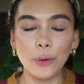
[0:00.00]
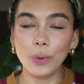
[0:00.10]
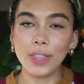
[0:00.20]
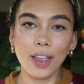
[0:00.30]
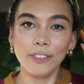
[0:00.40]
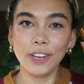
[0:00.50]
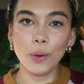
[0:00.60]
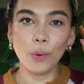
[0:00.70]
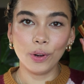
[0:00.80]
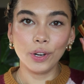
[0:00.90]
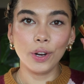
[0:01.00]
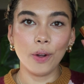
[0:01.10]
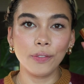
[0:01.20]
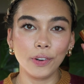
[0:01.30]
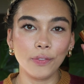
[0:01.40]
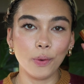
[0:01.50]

and with every order over